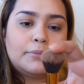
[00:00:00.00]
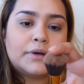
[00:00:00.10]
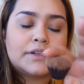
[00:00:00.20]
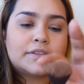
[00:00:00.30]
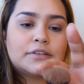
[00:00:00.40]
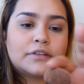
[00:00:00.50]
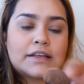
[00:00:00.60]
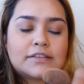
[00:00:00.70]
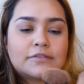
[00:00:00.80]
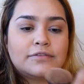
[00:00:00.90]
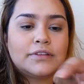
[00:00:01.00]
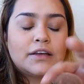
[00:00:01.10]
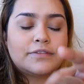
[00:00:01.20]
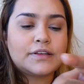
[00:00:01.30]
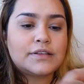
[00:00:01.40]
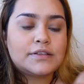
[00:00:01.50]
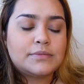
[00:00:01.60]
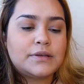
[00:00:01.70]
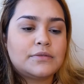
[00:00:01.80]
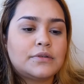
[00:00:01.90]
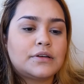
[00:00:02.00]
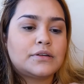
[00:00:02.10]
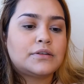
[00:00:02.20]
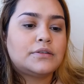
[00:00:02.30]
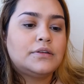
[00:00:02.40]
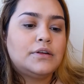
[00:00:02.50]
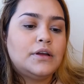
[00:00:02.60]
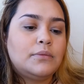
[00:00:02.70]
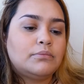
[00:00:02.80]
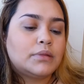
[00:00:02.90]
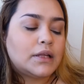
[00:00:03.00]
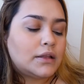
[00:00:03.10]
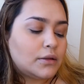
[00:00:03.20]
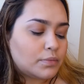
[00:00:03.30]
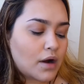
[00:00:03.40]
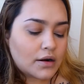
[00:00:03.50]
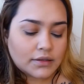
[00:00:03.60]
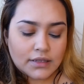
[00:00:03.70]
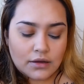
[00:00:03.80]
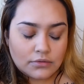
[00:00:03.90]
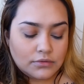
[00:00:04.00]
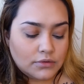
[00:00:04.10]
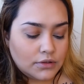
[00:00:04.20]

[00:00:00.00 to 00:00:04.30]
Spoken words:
but it's so nice and fluffy to be able to blend the product out.